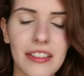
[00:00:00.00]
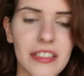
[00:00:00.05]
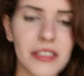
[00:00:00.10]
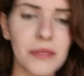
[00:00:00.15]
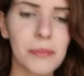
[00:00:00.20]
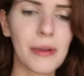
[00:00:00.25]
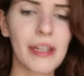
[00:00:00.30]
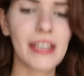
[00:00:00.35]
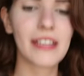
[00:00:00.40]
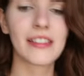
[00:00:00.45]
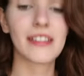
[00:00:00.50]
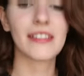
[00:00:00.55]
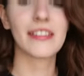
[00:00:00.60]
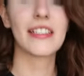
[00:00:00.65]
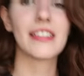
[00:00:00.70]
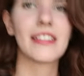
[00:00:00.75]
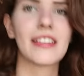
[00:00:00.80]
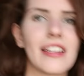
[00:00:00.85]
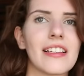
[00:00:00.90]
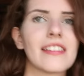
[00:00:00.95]
This place is
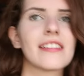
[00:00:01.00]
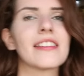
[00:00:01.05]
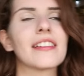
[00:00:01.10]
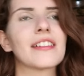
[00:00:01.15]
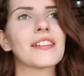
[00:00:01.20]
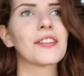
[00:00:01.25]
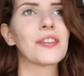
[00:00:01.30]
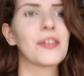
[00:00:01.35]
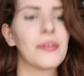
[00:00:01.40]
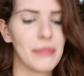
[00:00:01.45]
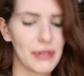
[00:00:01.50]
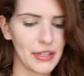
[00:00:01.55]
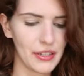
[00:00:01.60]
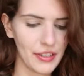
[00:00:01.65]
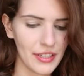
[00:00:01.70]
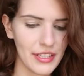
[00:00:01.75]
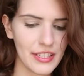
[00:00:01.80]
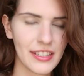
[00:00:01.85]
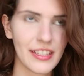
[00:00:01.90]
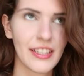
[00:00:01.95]
interesting though,
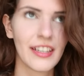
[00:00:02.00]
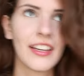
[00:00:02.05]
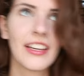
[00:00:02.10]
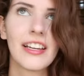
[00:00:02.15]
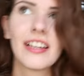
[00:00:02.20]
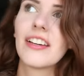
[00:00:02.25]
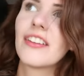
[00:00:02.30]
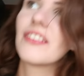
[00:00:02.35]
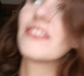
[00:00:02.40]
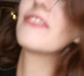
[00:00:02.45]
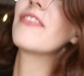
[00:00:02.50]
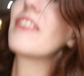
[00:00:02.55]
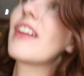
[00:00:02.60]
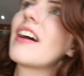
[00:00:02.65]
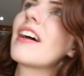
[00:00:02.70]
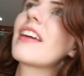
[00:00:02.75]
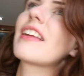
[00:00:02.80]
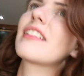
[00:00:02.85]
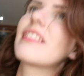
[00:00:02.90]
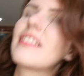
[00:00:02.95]
because we
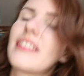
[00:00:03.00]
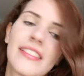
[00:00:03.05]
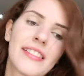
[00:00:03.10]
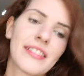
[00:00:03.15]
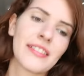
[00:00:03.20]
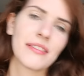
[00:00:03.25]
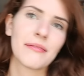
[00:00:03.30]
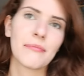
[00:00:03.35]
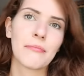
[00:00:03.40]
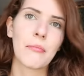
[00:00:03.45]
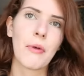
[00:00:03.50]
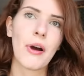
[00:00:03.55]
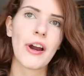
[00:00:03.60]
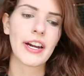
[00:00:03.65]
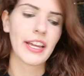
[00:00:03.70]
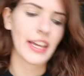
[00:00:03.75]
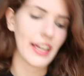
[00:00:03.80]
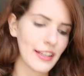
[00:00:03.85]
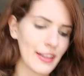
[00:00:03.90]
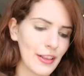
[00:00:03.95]
are in this
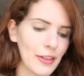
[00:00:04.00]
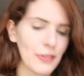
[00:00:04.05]
market